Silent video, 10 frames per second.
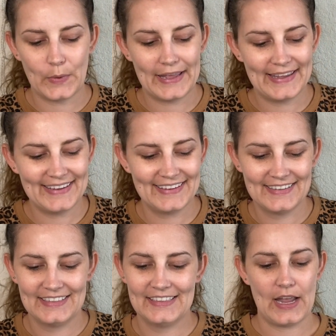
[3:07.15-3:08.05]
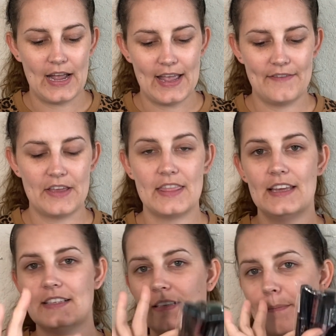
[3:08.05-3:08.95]
Okay, I have
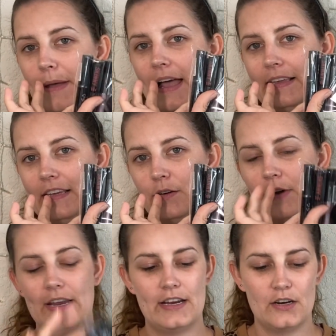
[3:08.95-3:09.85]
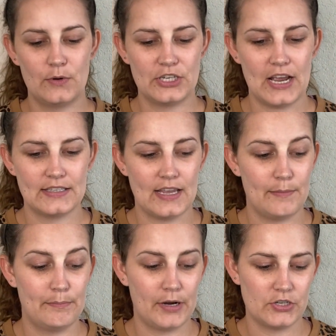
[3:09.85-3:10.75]
this baggie right here, which has a
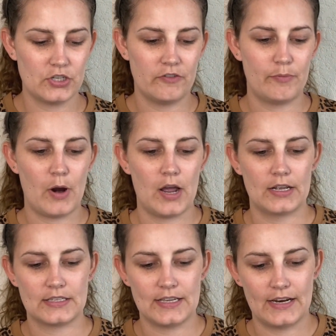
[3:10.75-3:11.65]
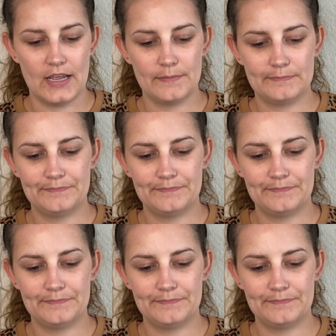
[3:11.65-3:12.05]
bunch of products in it.